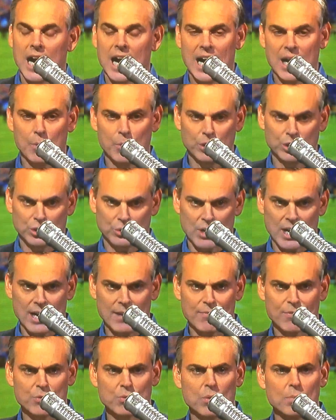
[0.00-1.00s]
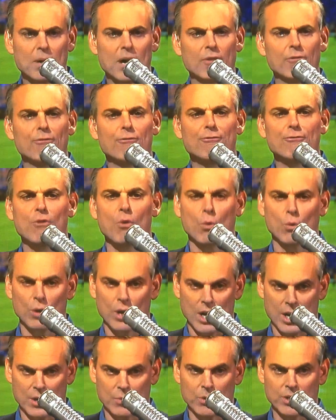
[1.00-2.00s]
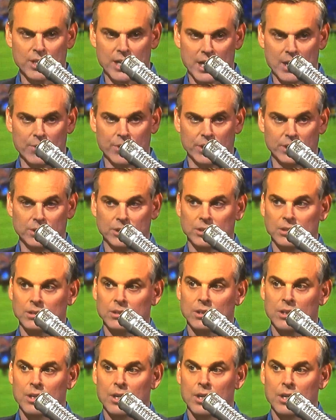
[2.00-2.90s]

I would drive through about 400 counties.